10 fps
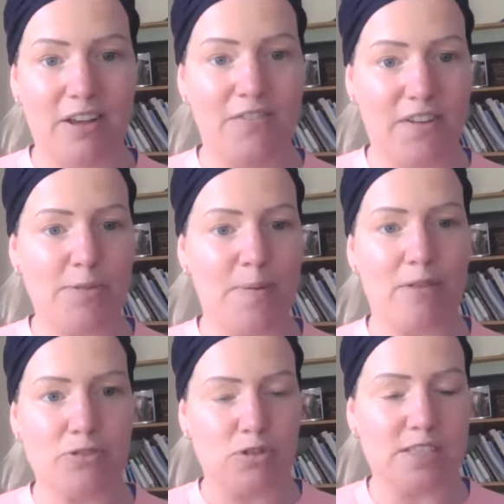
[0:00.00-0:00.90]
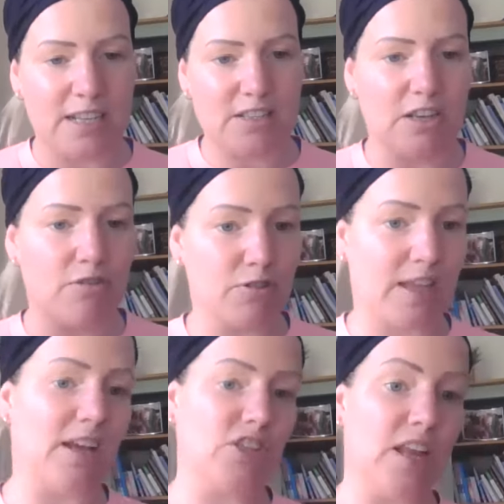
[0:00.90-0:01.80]
£50 or €60. I
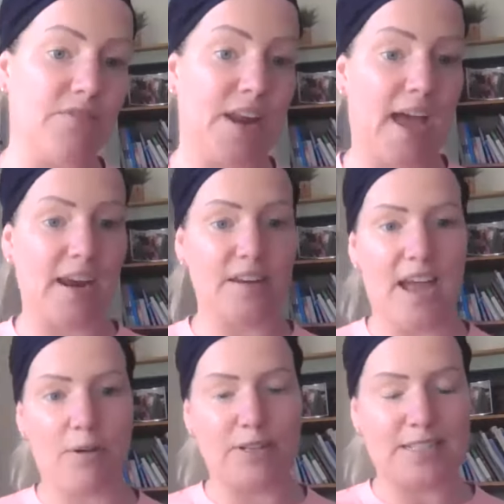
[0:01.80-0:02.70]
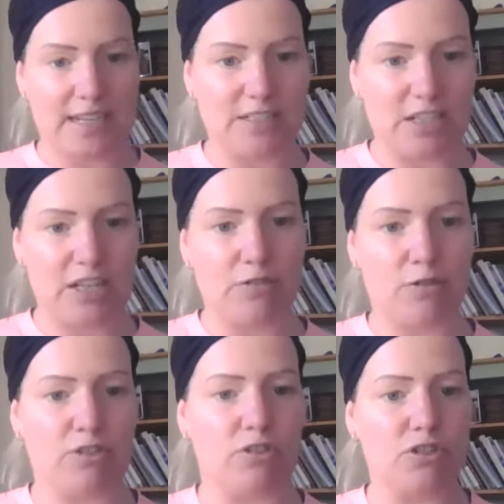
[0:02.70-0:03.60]
actually live in Ireland now. It's
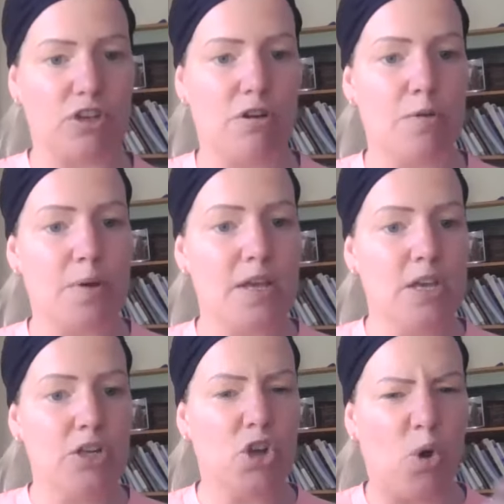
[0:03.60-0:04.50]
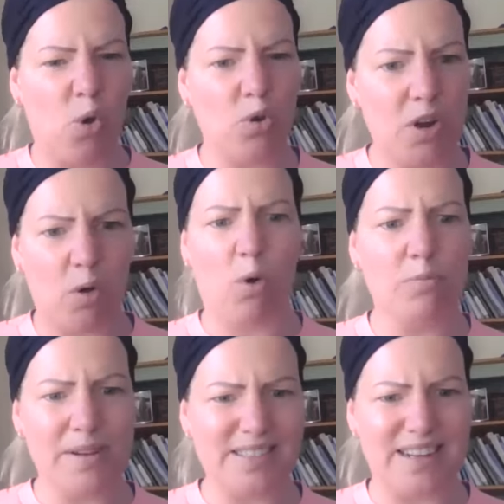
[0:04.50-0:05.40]
€60 across Europe to own your
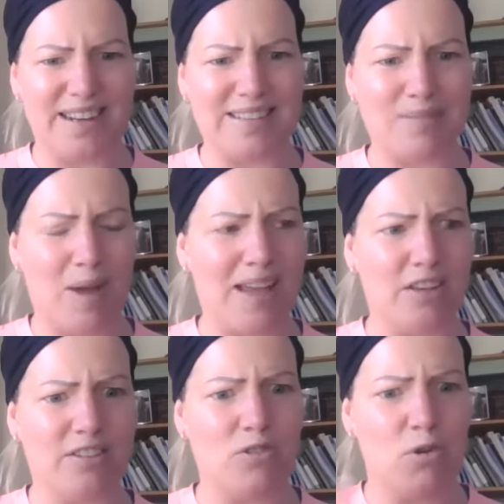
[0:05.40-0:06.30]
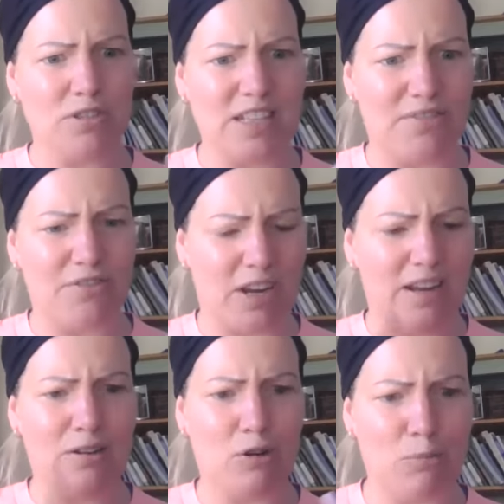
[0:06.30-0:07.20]
own business, where there's no
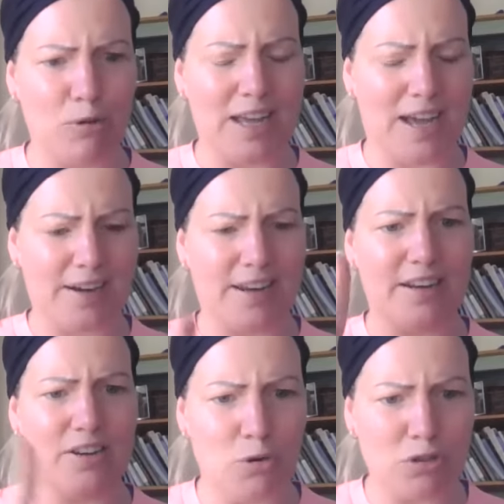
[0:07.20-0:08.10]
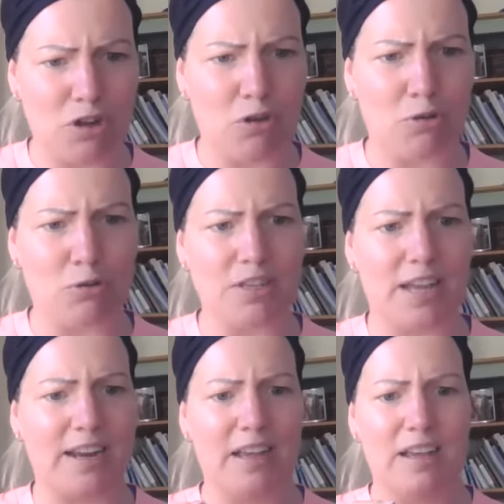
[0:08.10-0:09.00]
delivery, no money handling, no stock
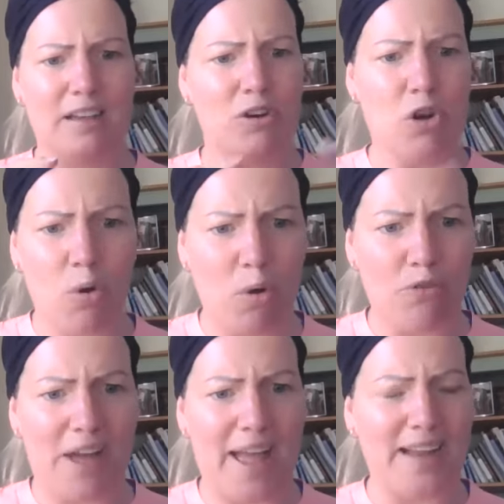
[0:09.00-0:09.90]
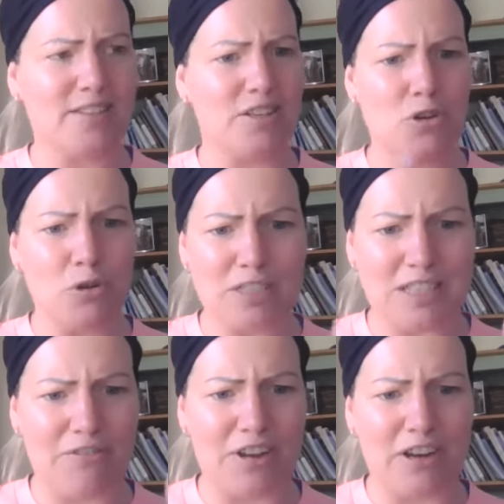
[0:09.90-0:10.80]
holding, no overheads, no
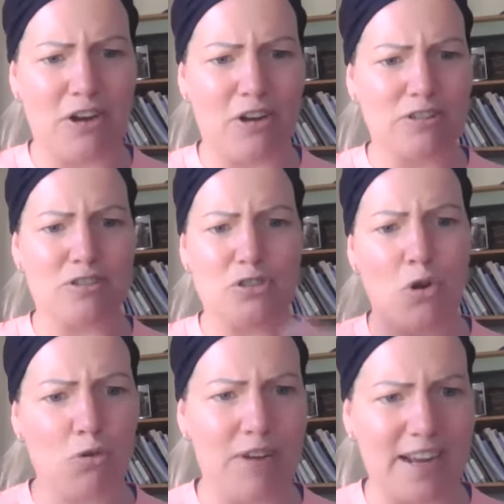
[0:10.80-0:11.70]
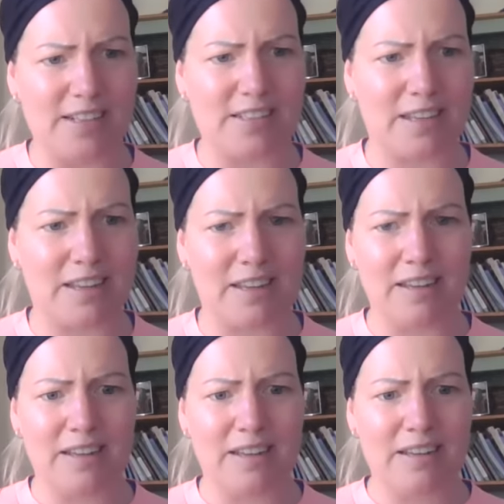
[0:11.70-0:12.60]
staffing costs, no risk,
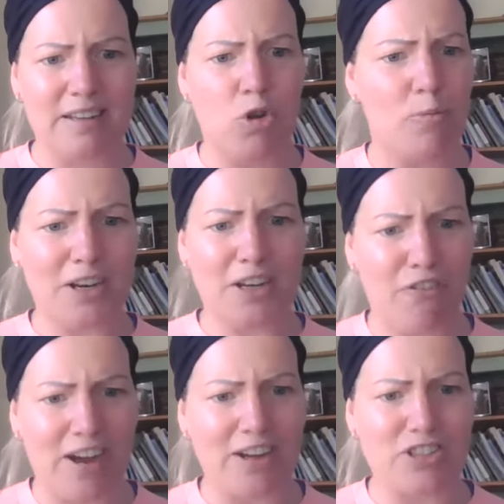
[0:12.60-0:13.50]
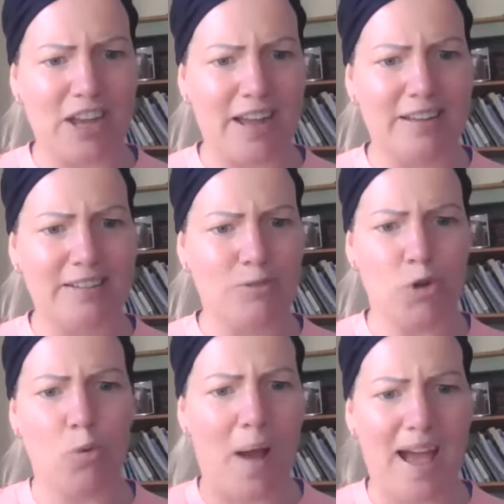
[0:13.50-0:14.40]
no manufacture,
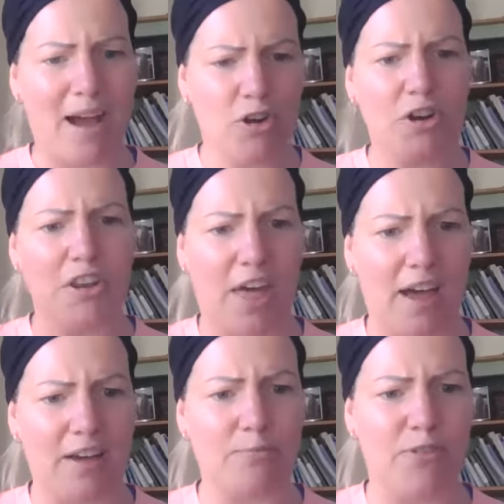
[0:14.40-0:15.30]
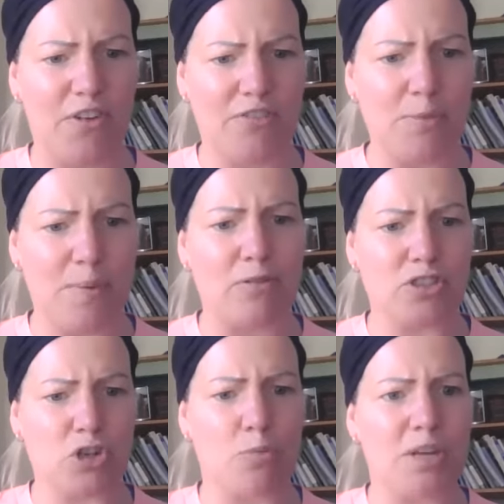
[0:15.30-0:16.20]
no warehouse, none of that. For
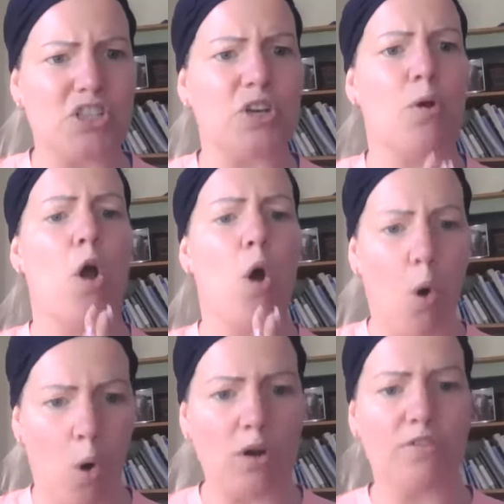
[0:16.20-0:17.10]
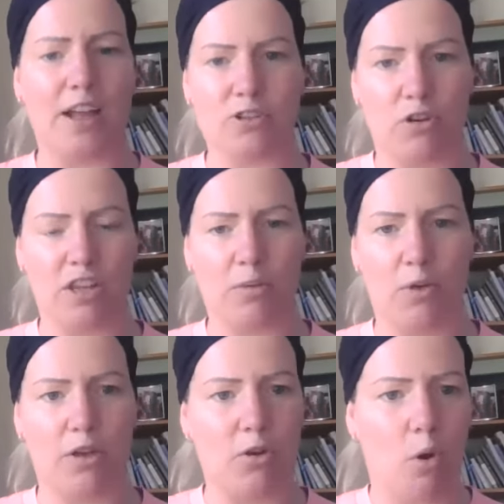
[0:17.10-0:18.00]
£50, the company do all of that donkey
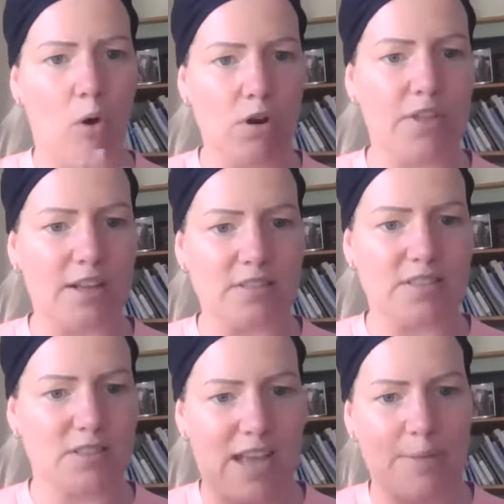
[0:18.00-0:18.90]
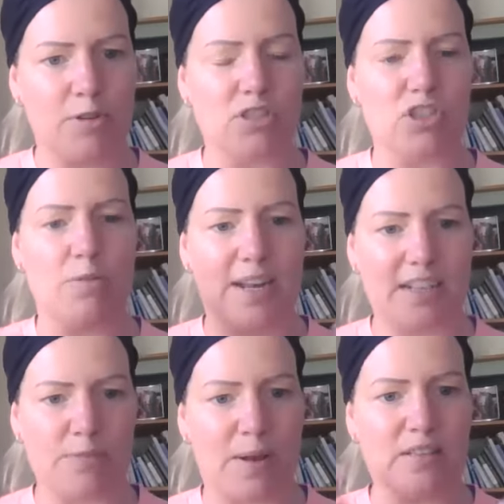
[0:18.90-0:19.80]
work, all of that time-consuming,
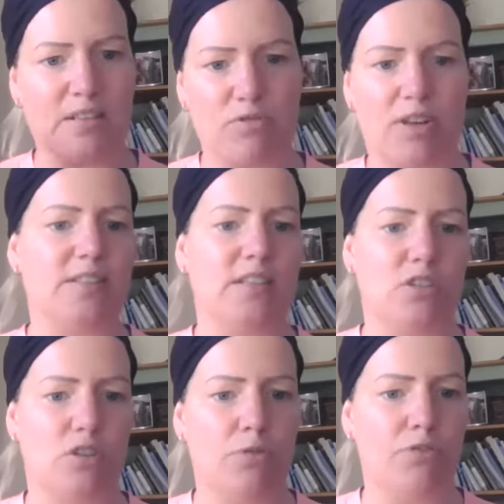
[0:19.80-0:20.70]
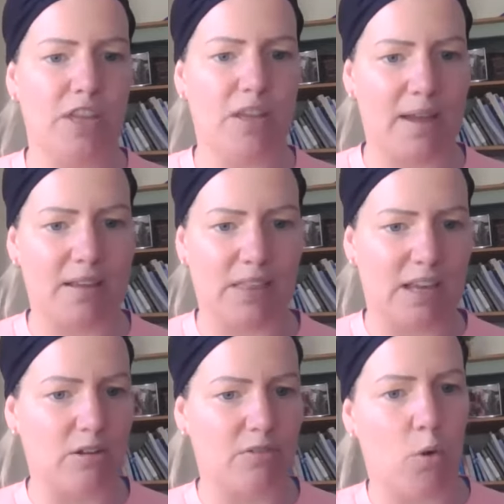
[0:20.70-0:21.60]
expensive, risky stuff that you might
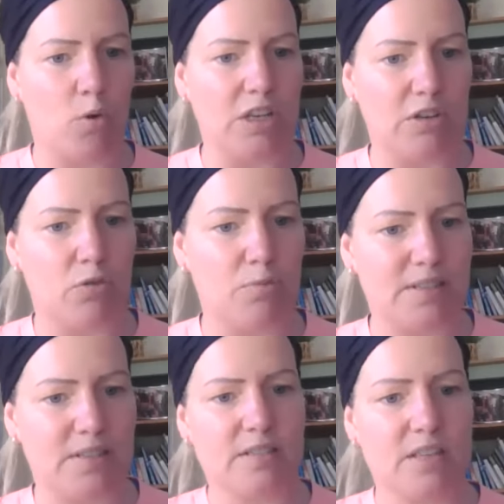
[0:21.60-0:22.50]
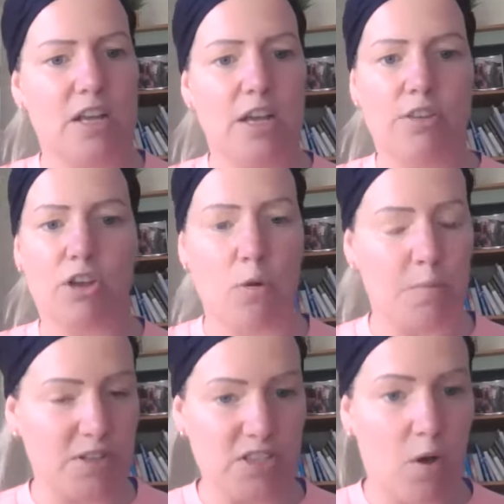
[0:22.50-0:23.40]
think of owning your own business. The
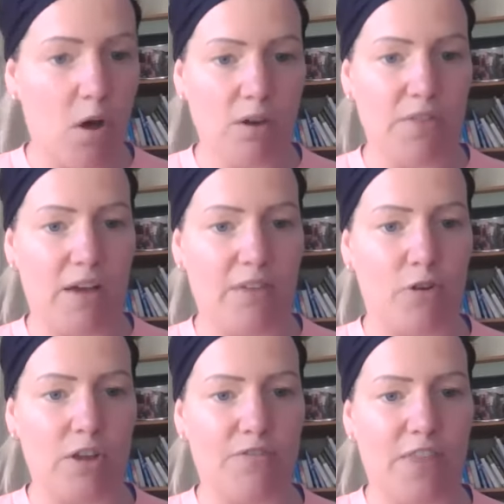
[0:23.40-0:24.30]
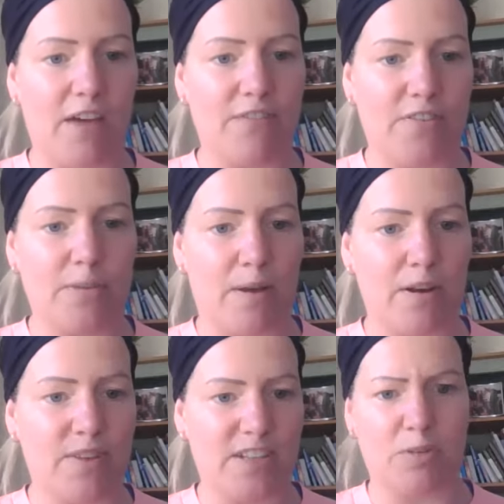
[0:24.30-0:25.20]
company do all of that for you for that
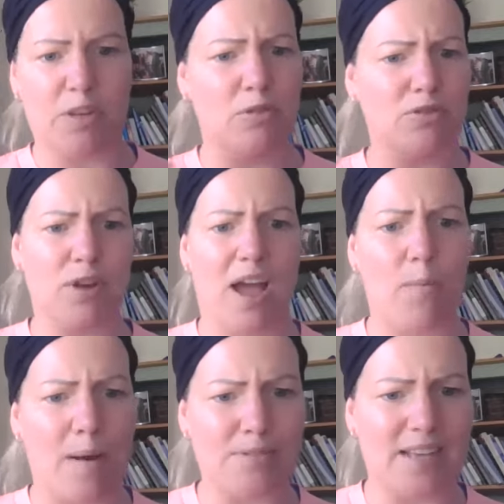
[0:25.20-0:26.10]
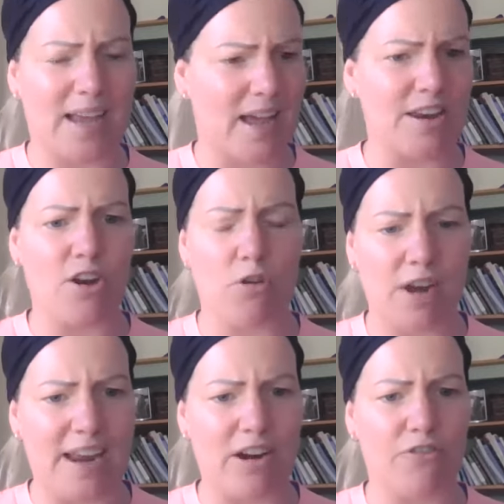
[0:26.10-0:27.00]
£50 investment. You also get a website and an
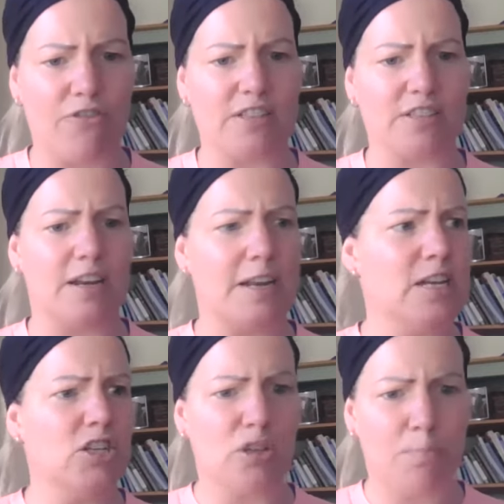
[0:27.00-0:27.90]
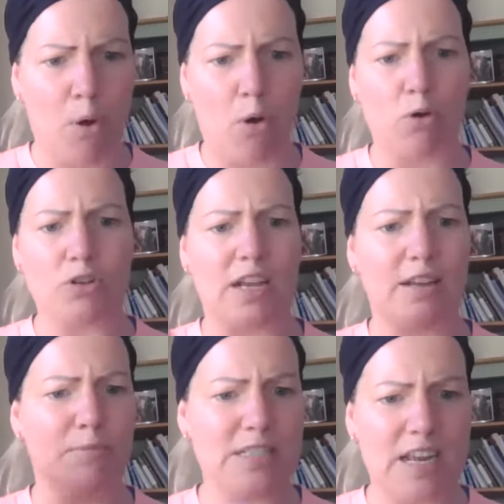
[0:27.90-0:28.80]
online office and support
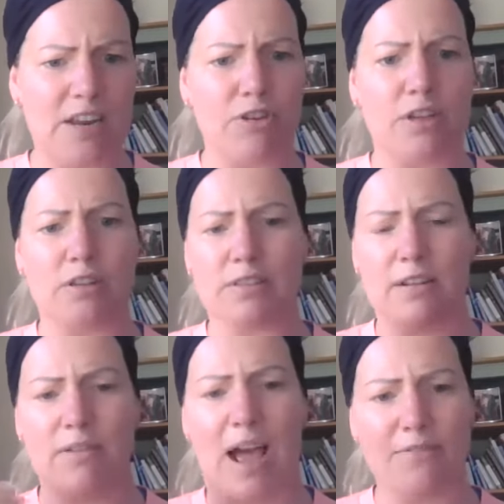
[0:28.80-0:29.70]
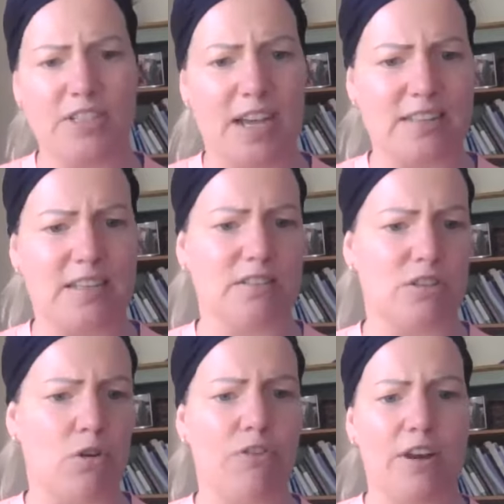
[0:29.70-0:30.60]
and materials and advertising
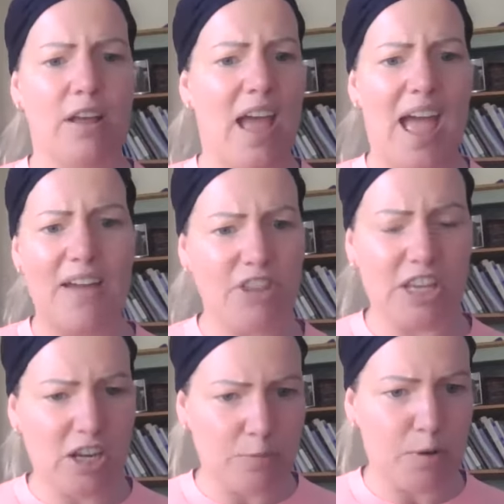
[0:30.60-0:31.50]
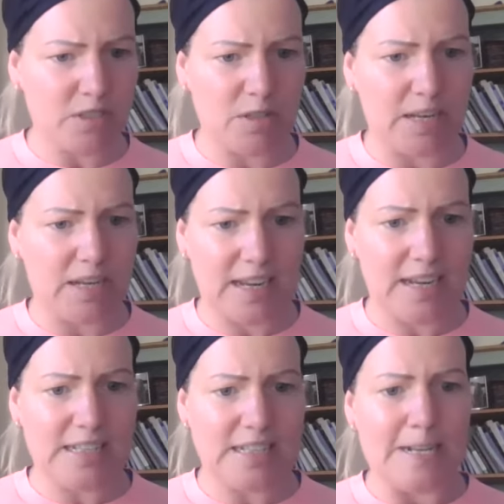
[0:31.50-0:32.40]
stuff and everything you could possibly
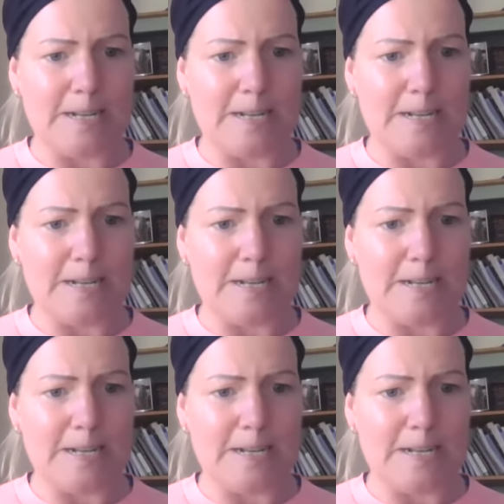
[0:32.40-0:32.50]
need.